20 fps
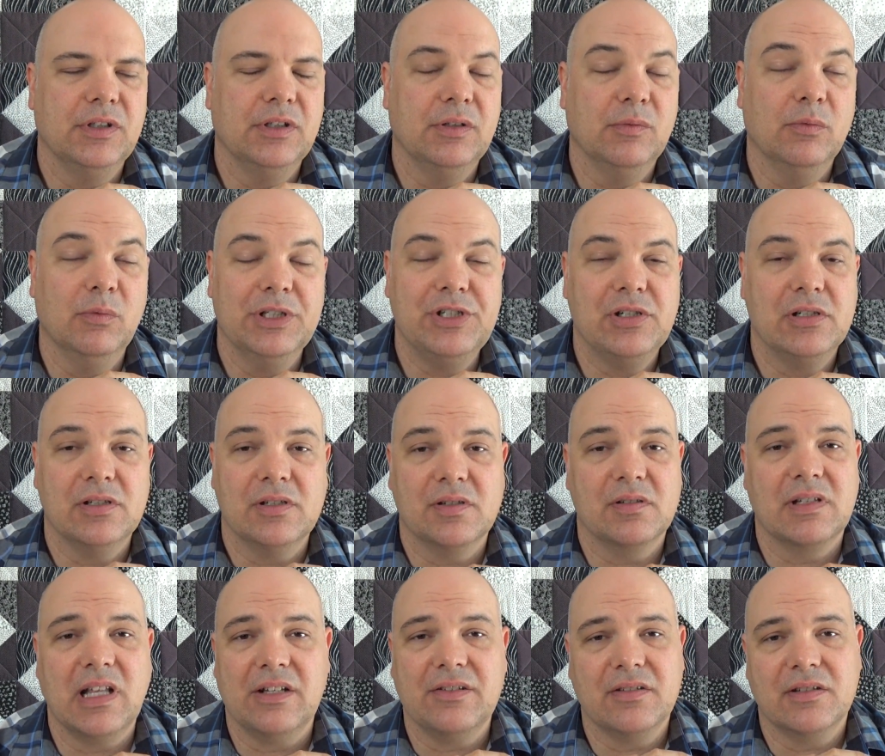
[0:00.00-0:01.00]
Which is,
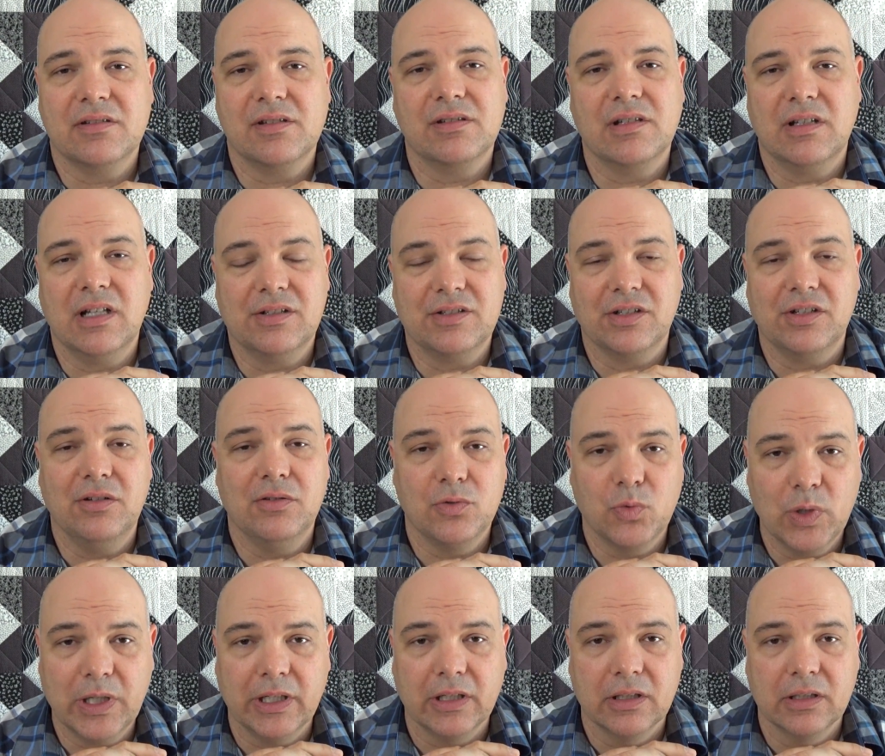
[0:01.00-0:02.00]
that's a huge
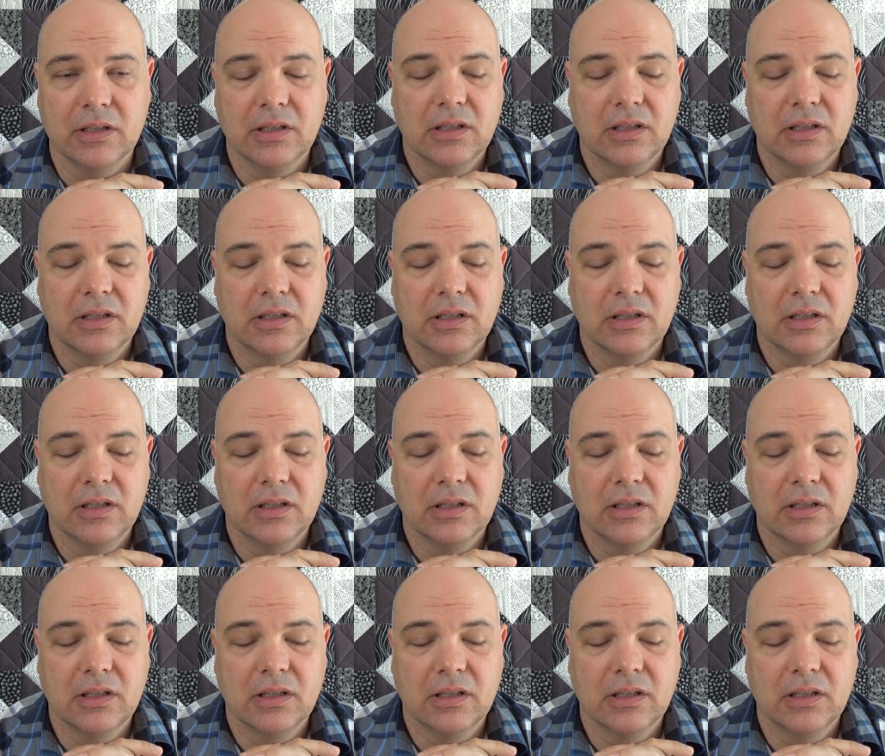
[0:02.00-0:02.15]
win.